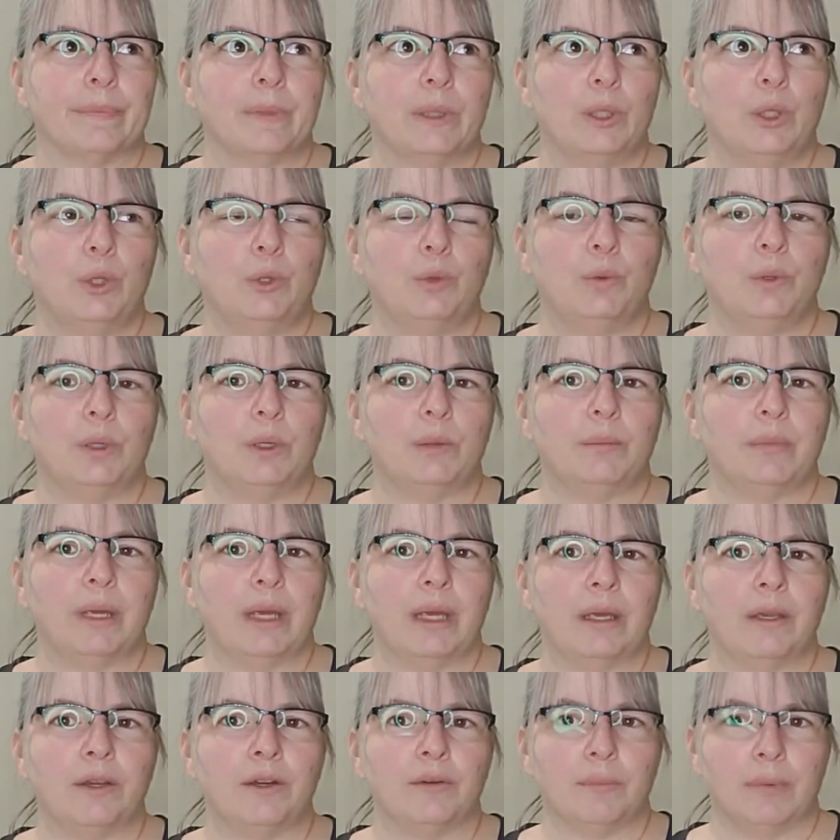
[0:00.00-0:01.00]
you will
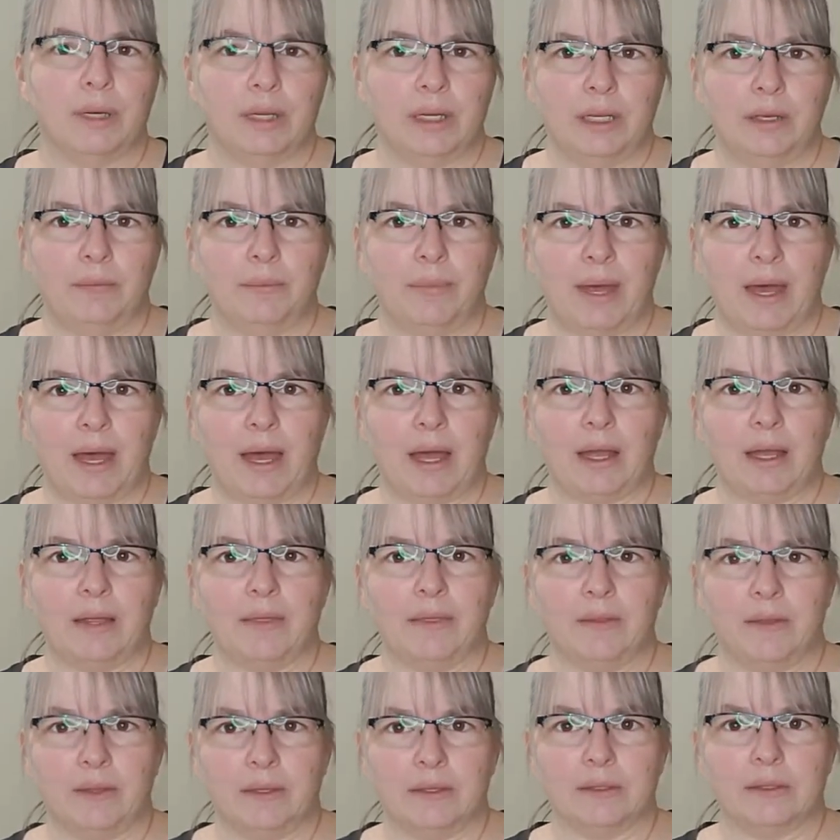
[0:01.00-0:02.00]
make your money back
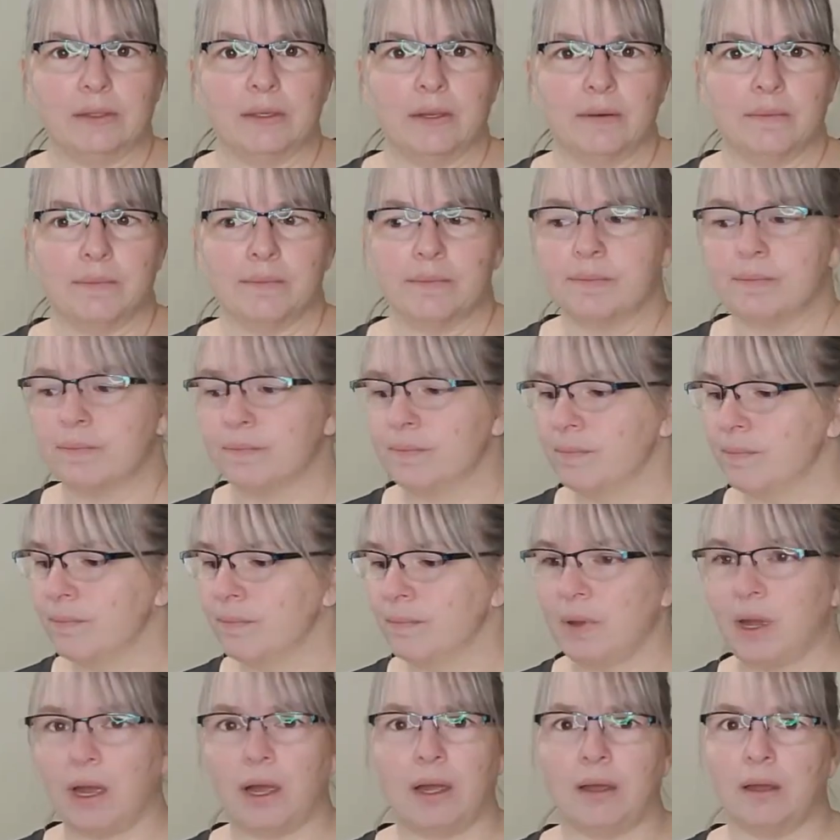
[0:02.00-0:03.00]
and then some,
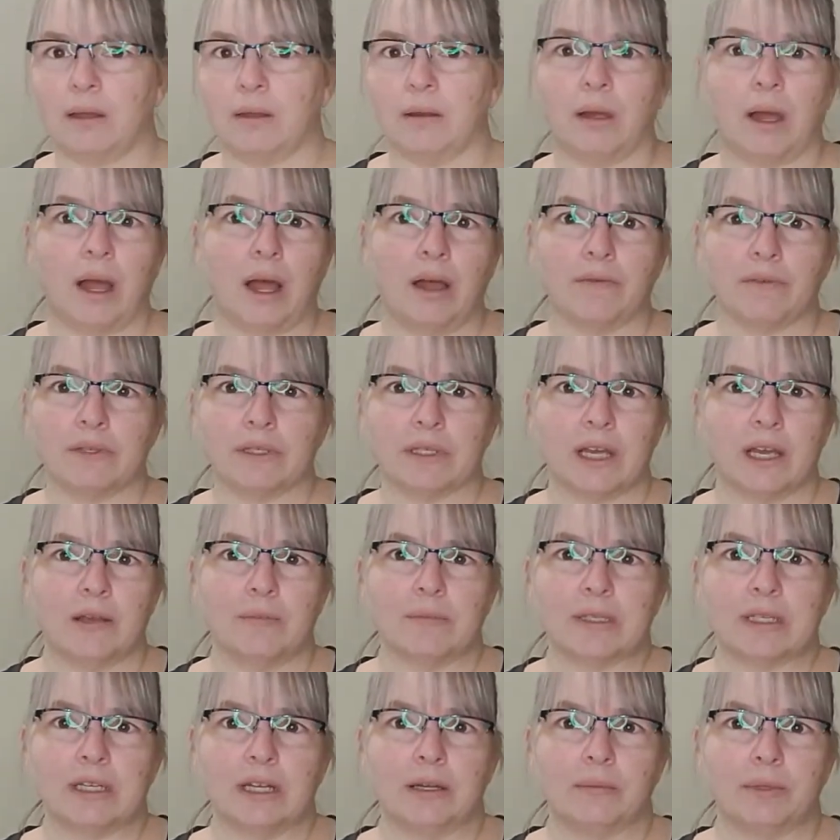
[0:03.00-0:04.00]

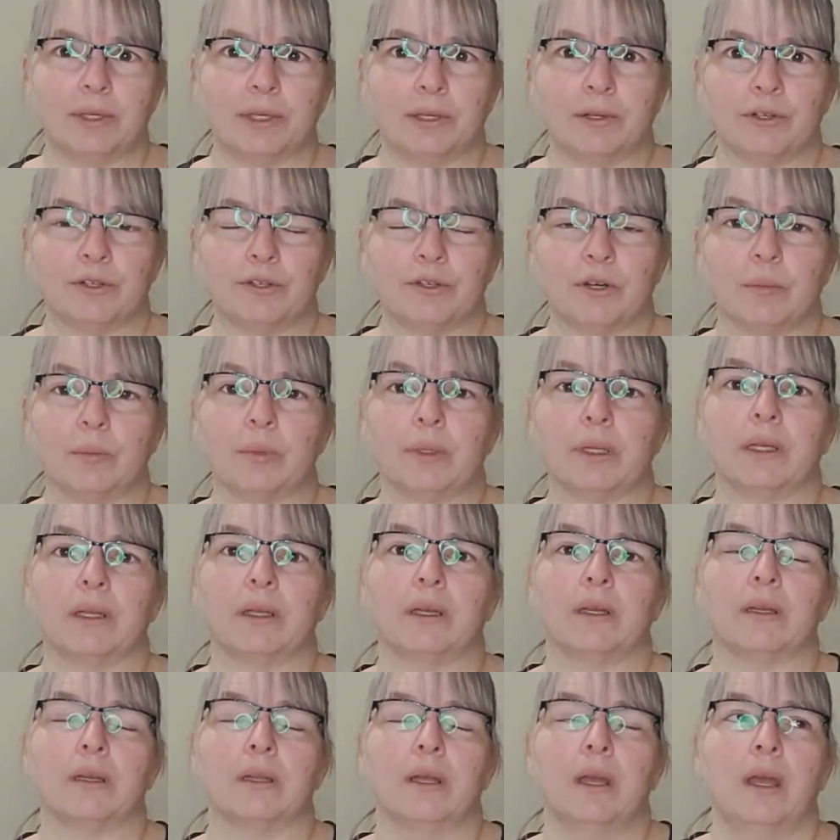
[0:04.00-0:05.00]
oftentimes doubling or tripling
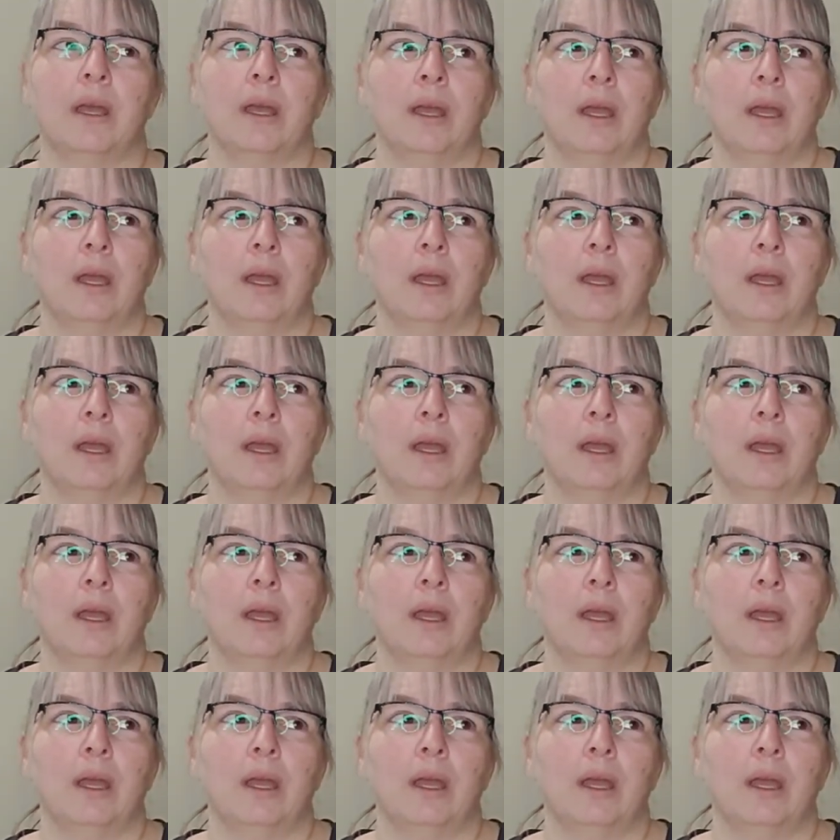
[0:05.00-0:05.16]
it.